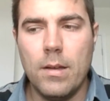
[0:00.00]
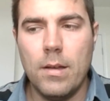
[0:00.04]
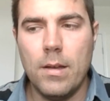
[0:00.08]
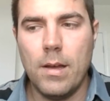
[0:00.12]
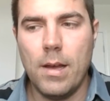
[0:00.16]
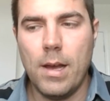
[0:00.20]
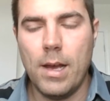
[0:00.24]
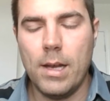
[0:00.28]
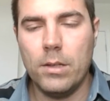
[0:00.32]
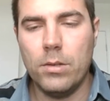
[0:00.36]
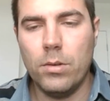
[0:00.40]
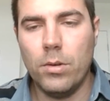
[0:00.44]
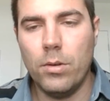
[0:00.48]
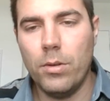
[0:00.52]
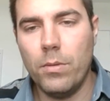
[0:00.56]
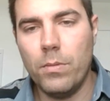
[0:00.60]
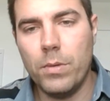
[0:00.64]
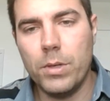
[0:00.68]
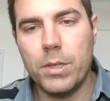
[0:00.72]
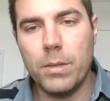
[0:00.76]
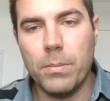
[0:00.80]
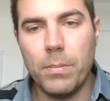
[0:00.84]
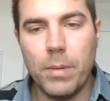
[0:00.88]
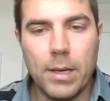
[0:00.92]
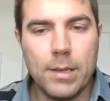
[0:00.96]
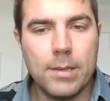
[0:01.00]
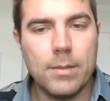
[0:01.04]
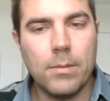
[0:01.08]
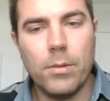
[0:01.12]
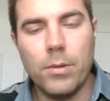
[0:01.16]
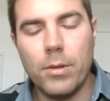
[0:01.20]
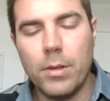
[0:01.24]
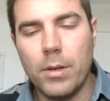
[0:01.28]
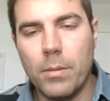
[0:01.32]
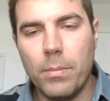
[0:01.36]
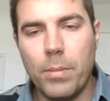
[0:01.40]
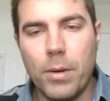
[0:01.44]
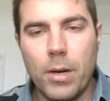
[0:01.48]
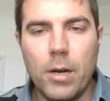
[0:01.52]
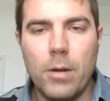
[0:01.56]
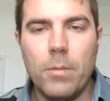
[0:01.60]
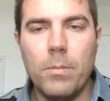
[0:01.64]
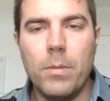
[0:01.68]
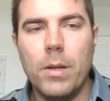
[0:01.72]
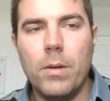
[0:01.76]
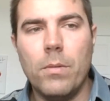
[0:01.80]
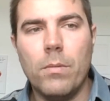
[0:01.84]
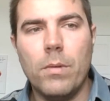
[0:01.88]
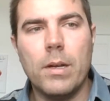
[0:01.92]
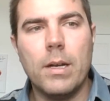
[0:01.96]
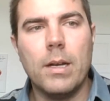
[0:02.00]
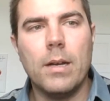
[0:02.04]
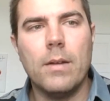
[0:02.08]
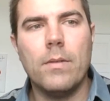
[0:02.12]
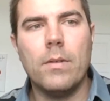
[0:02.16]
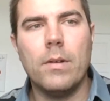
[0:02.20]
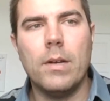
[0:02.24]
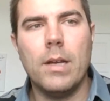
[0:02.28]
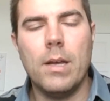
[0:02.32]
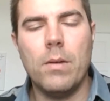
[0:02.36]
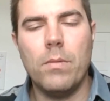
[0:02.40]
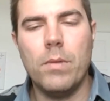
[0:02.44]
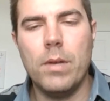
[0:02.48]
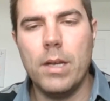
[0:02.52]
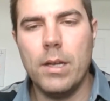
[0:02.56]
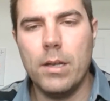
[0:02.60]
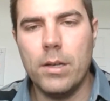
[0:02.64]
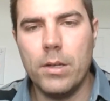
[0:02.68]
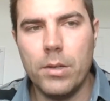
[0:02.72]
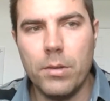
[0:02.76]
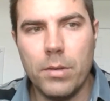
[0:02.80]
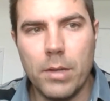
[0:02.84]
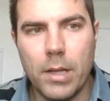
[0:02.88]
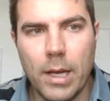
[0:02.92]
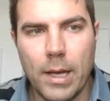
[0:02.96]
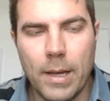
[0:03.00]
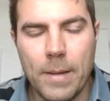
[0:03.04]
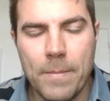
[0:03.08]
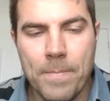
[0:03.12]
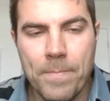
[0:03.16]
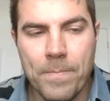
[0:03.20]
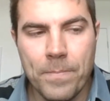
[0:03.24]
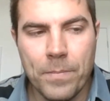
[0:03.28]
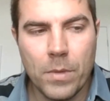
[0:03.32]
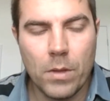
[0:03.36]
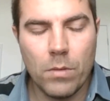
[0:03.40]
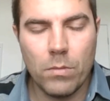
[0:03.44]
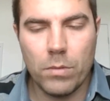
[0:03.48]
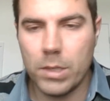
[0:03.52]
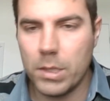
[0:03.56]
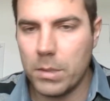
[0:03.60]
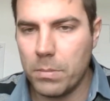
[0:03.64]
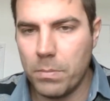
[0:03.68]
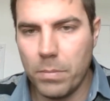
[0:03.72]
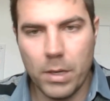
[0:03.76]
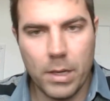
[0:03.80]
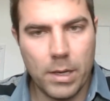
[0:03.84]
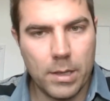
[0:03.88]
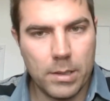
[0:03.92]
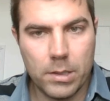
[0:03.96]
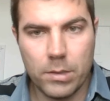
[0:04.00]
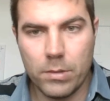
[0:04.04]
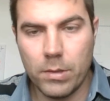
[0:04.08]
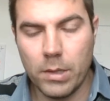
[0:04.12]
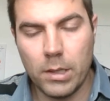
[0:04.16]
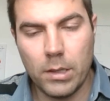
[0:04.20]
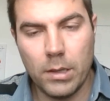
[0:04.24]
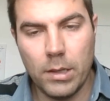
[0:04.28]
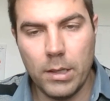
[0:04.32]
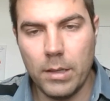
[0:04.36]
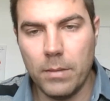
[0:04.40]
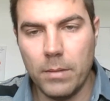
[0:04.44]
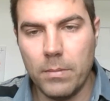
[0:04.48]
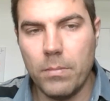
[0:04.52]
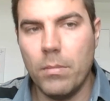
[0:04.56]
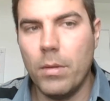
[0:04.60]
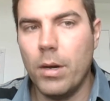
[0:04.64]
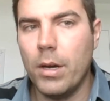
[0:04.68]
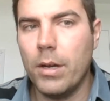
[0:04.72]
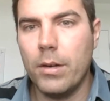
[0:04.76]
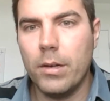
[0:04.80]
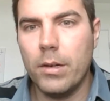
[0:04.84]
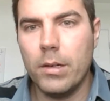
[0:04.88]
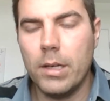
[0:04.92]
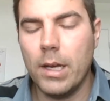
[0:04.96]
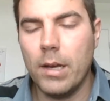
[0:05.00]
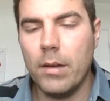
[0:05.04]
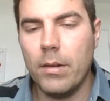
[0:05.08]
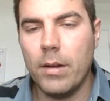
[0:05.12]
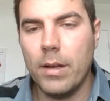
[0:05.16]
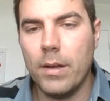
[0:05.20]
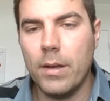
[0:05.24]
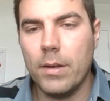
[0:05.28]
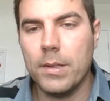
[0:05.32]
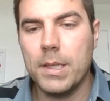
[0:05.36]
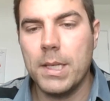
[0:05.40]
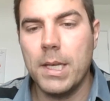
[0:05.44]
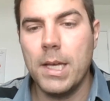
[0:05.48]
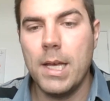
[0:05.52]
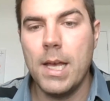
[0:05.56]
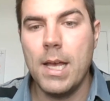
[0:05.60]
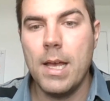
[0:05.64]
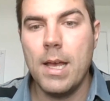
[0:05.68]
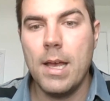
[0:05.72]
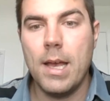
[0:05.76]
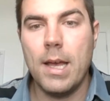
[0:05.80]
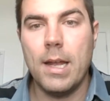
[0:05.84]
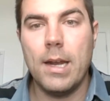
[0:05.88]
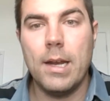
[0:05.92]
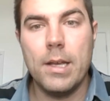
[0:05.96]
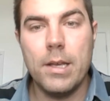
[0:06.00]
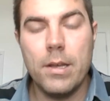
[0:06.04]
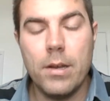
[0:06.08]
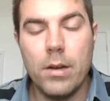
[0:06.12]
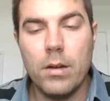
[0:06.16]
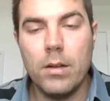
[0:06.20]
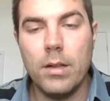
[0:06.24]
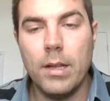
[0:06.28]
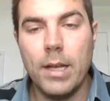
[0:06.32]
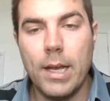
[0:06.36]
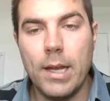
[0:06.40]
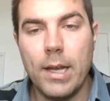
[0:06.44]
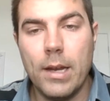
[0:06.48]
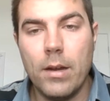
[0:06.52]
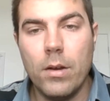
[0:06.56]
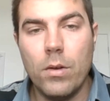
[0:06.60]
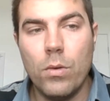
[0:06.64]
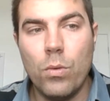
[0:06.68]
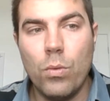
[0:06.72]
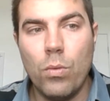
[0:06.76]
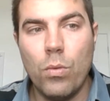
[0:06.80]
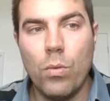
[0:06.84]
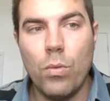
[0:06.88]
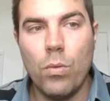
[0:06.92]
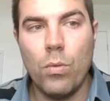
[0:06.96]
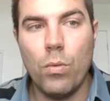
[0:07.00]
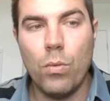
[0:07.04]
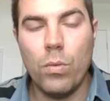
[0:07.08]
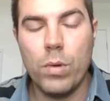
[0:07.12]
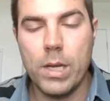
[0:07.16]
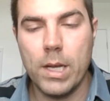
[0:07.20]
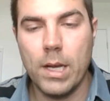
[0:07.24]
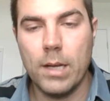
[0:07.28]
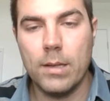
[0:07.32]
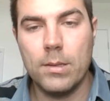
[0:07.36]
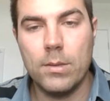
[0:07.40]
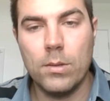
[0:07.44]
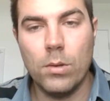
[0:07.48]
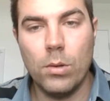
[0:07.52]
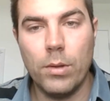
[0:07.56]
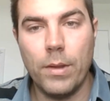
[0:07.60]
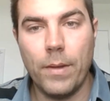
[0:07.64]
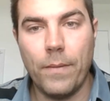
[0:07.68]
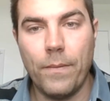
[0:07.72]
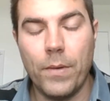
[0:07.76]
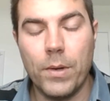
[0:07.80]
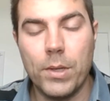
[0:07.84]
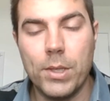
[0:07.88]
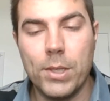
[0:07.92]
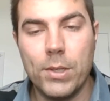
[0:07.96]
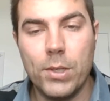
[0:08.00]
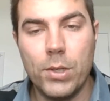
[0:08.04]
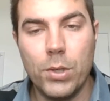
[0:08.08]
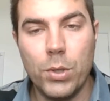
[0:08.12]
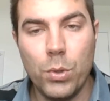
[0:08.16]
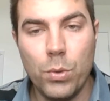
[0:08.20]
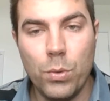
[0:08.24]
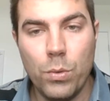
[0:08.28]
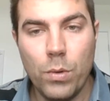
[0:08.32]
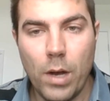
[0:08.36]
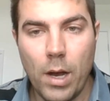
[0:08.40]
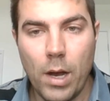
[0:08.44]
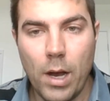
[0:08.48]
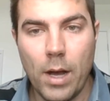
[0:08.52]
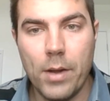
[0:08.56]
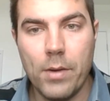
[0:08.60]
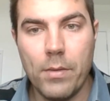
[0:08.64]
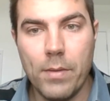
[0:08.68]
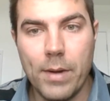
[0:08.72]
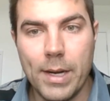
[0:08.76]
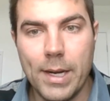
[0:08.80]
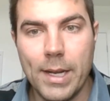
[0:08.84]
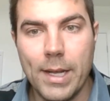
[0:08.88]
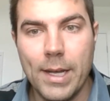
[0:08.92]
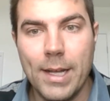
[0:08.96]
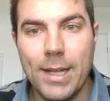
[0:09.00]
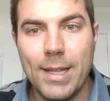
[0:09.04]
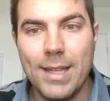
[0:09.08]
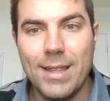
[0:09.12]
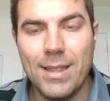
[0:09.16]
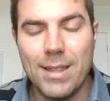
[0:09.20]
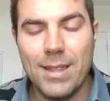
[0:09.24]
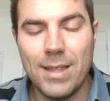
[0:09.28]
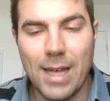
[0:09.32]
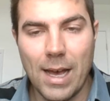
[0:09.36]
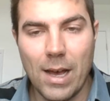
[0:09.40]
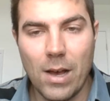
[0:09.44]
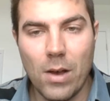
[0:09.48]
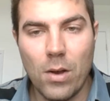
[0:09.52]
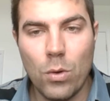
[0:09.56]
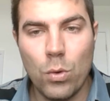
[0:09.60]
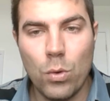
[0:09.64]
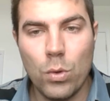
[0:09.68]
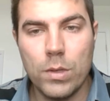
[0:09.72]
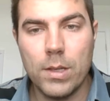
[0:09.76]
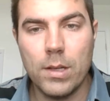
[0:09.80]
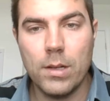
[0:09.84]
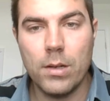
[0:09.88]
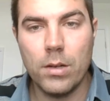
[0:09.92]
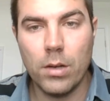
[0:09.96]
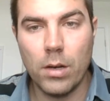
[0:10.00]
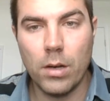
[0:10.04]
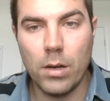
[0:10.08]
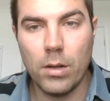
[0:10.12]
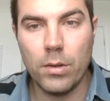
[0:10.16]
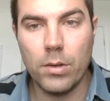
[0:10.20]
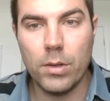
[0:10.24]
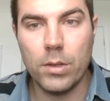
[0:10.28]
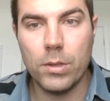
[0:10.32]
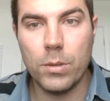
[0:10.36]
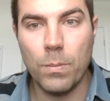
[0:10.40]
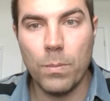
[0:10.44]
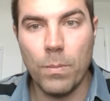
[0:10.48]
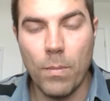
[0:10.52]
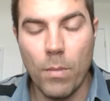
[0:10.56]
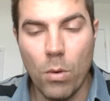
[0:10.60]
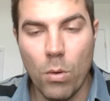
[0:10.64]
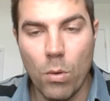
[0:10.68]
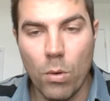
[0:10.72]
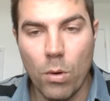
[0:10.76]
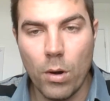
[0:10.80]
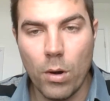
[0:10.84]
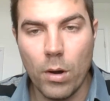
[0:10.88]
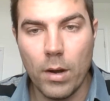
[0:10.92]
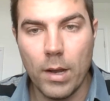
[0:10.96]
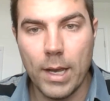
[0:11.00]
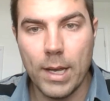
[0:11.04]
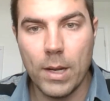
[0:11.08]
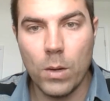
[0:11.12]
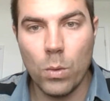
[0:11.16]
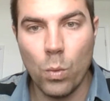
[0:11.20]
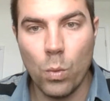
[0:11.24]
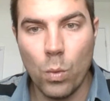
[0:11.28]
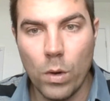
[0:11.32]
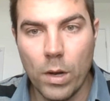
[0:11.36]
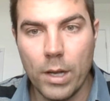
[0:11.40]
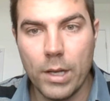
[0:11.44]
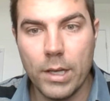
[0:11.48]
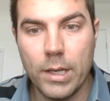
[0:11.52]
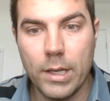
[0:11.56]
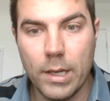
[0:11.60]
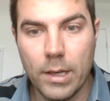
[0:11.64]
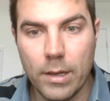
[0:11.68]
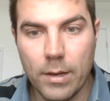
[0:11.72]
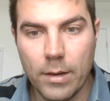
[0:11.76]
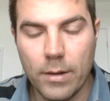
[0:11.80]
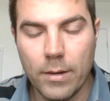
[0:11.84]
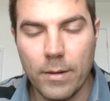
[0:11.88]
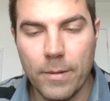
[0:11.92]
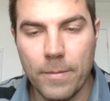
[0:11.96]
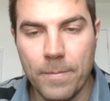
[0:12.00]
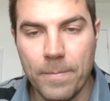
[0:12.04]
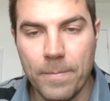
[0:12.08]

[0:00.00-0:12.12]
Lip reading: I told her we should buy some of an apartment, whatever, and we didn't do that. We just bought a strictly modern townhouse. And a year later, we had sold it for $200,000 more in 1 year.